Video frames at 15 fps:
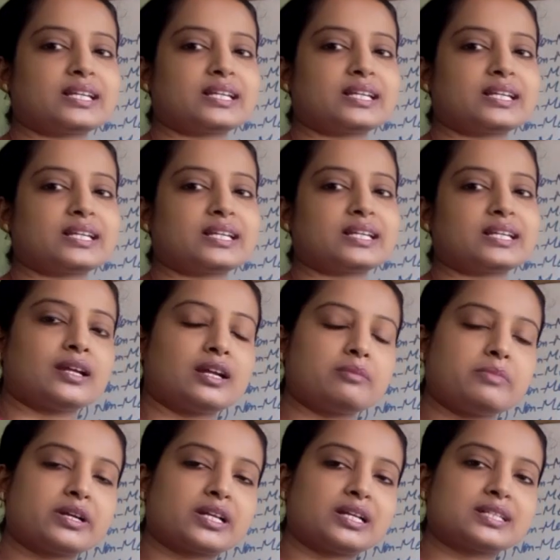that
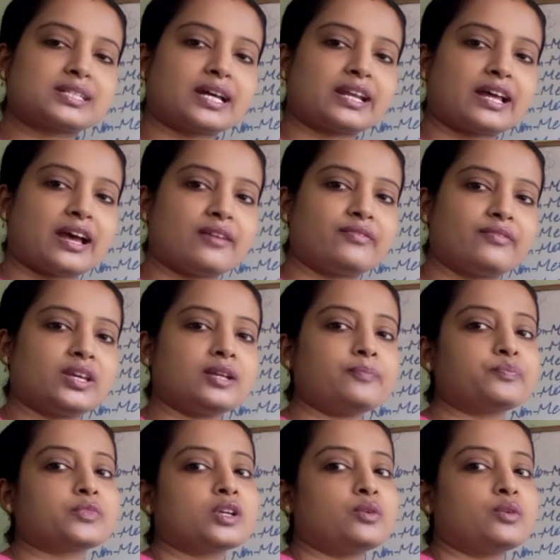non-metals are having